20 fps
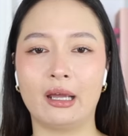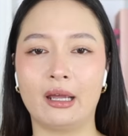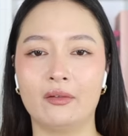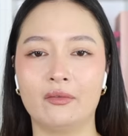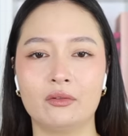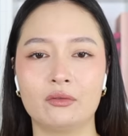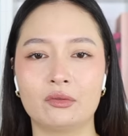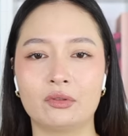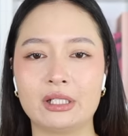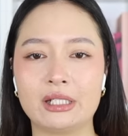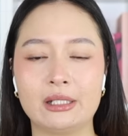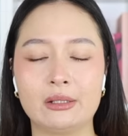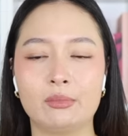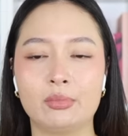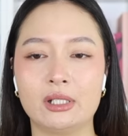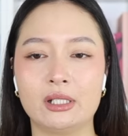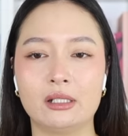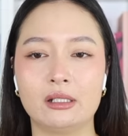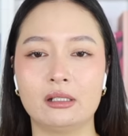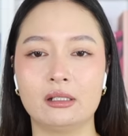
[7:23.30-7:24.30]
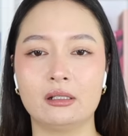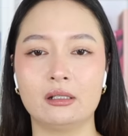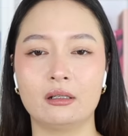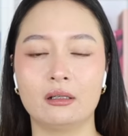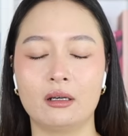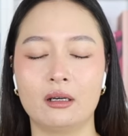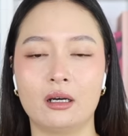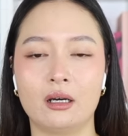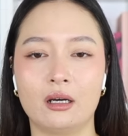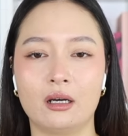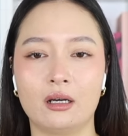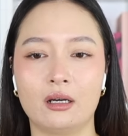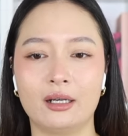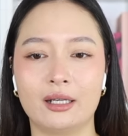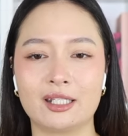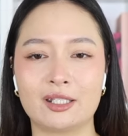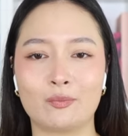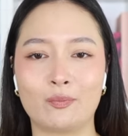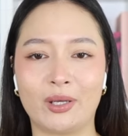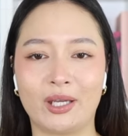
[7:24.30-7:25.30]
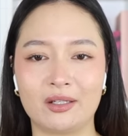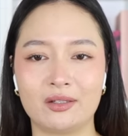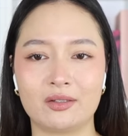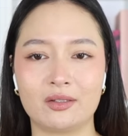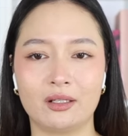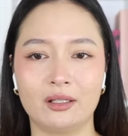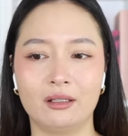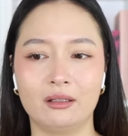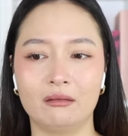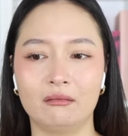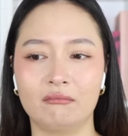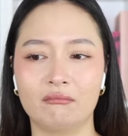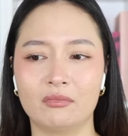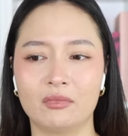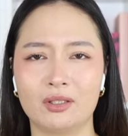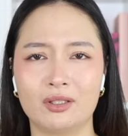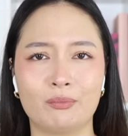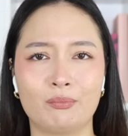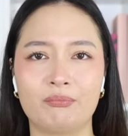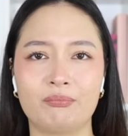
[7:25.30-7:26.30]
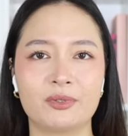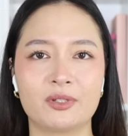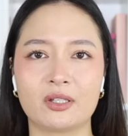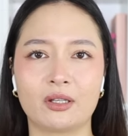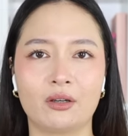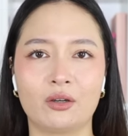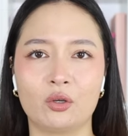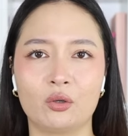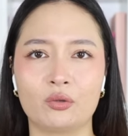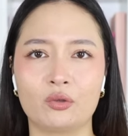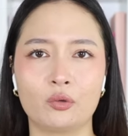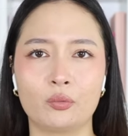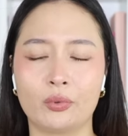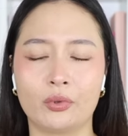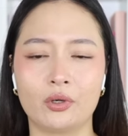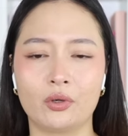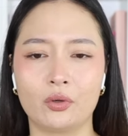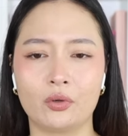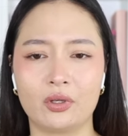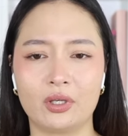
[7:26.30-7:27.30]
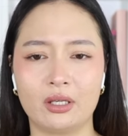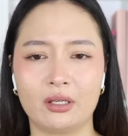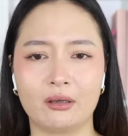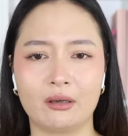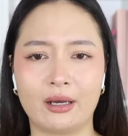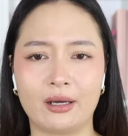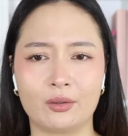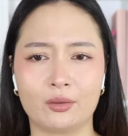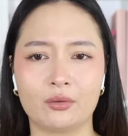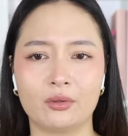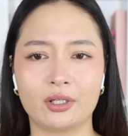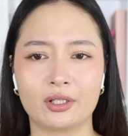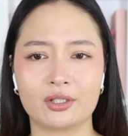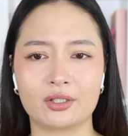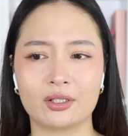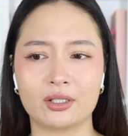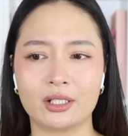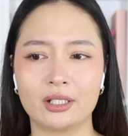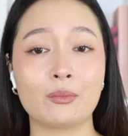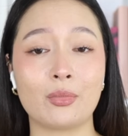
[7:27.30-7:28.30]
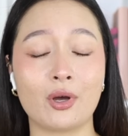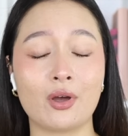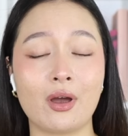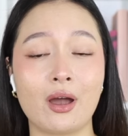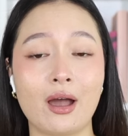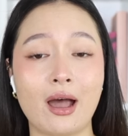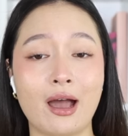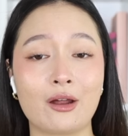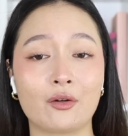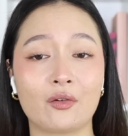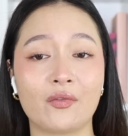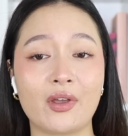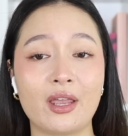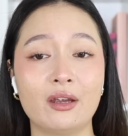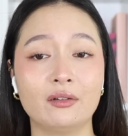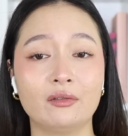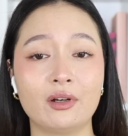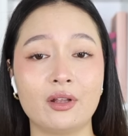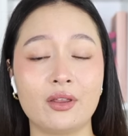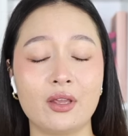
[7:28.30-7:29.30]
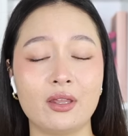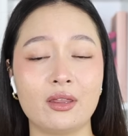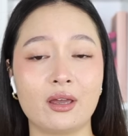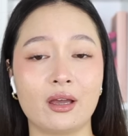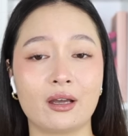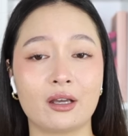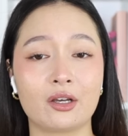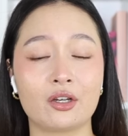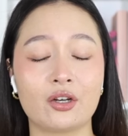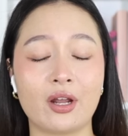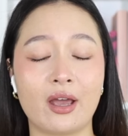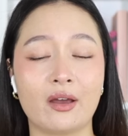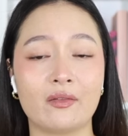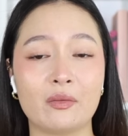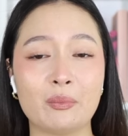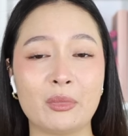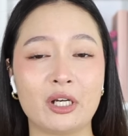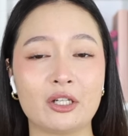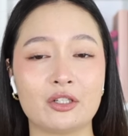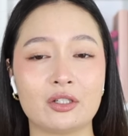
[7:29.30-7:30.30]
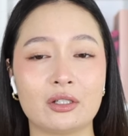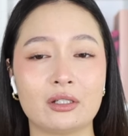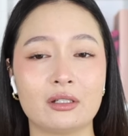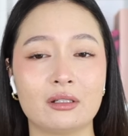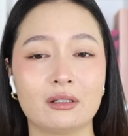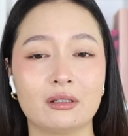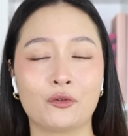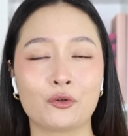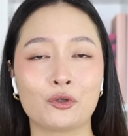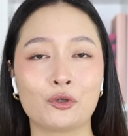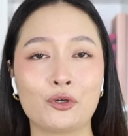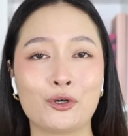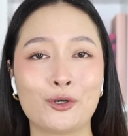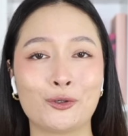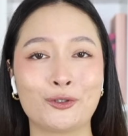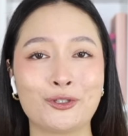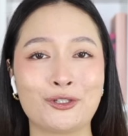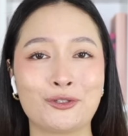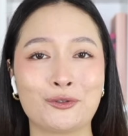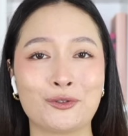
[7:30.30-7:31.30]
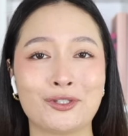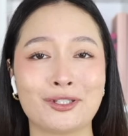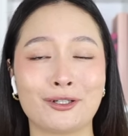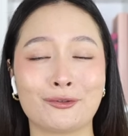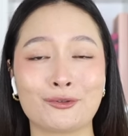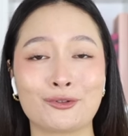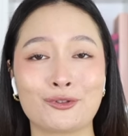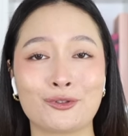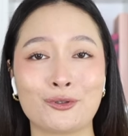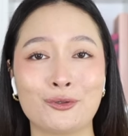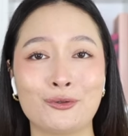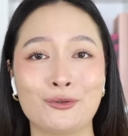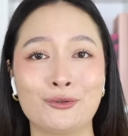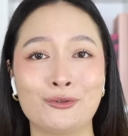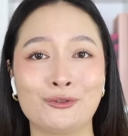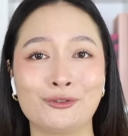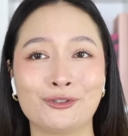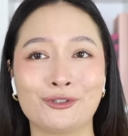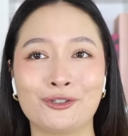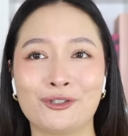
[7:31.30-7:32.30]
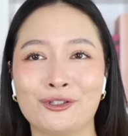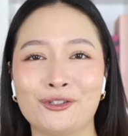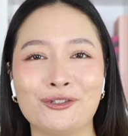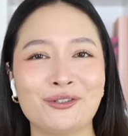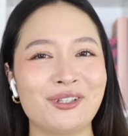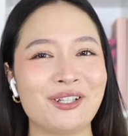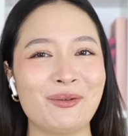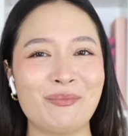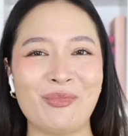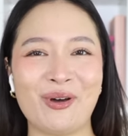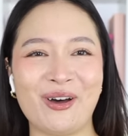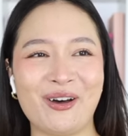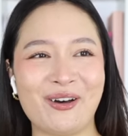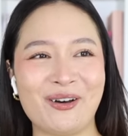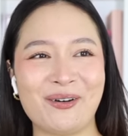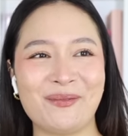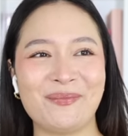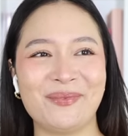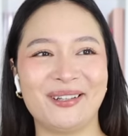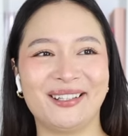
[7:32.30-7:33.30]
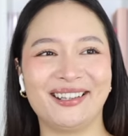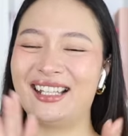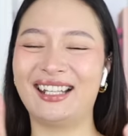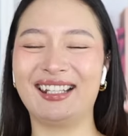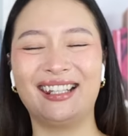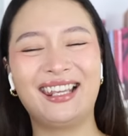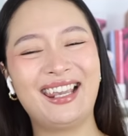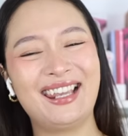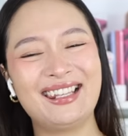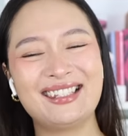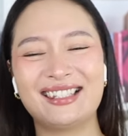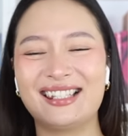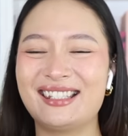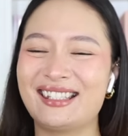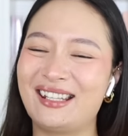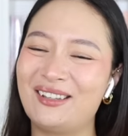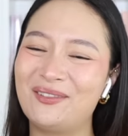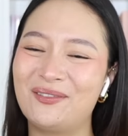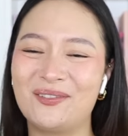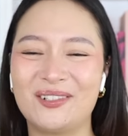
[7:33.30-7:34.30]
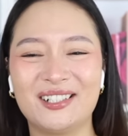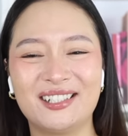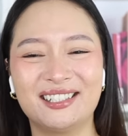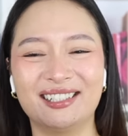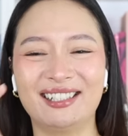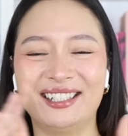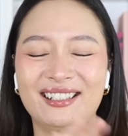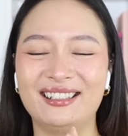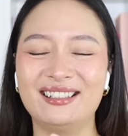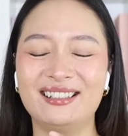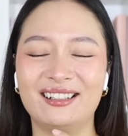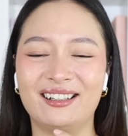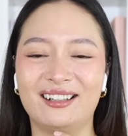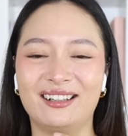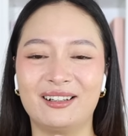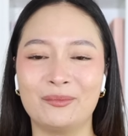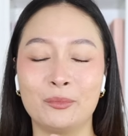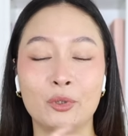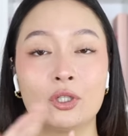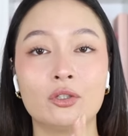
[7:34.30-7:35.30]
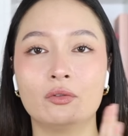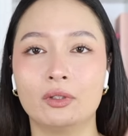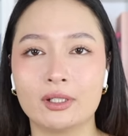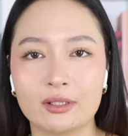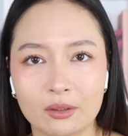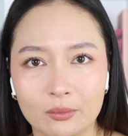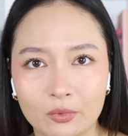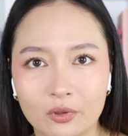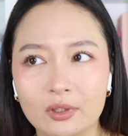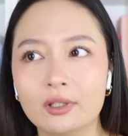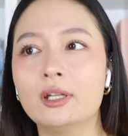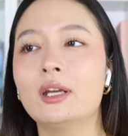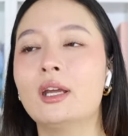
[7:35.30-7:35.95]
haven't really been expecting Psycho 2.0 here at all, actually. But out of everything that I could have imagined, for the chorus to sound so girly pop and like, yes, let's have fun murdering someone,